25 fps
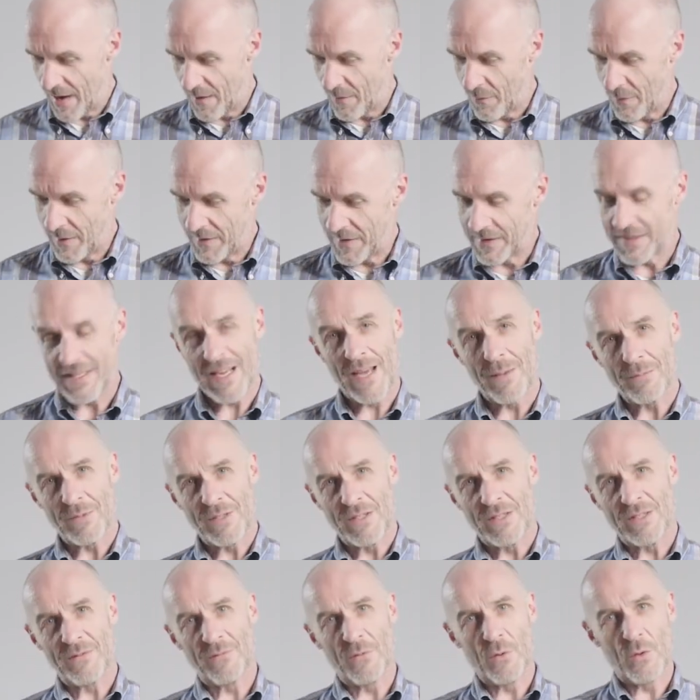with
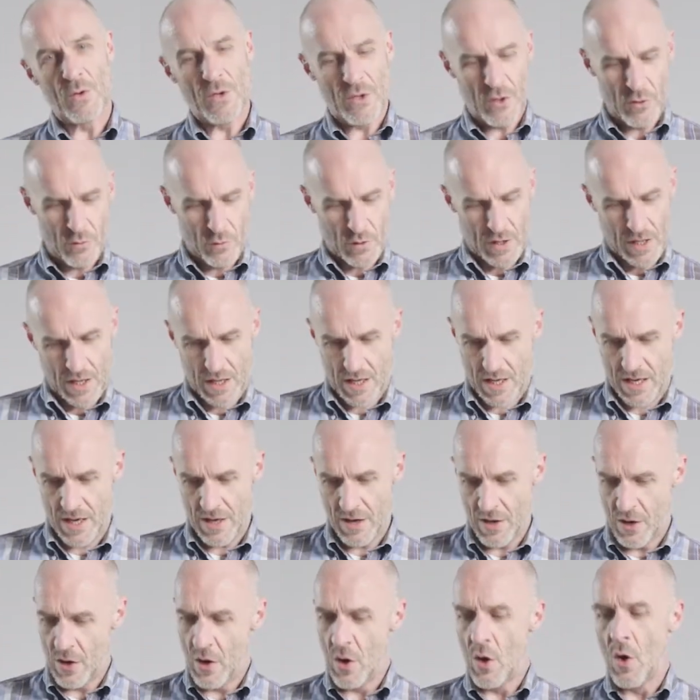adapters for UK
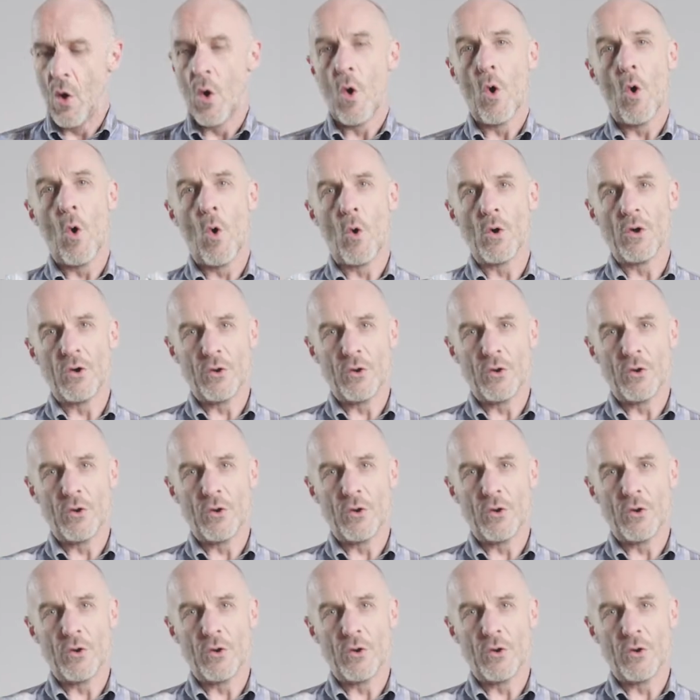or